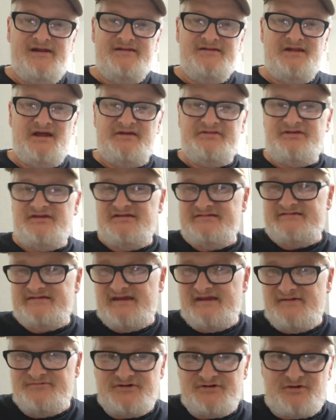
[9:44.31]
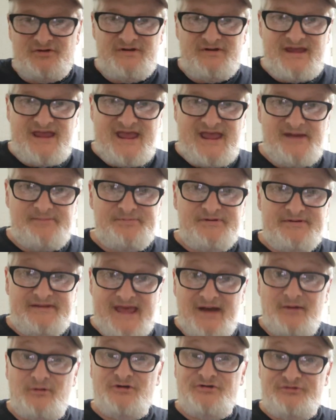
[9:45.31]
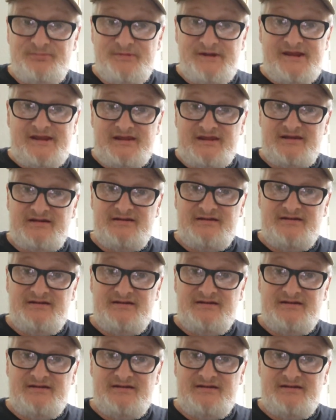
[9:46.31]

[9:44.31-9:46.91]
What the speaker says: Nothing's ever going to happen. That was me.